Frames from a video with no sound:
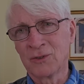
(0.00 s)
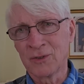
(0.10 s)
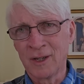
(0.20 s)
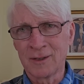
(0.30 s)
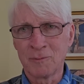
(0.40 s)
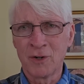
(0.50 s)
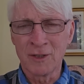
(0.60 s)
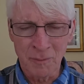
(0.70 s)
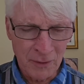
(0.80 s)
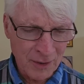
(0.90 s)
is not the
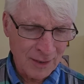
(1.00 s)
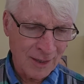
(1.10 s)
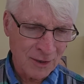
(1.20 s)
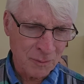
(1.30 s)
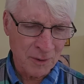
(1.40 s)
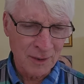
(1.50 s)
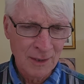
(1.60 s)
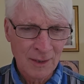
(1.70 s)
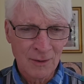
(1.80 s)
prosperity gospel.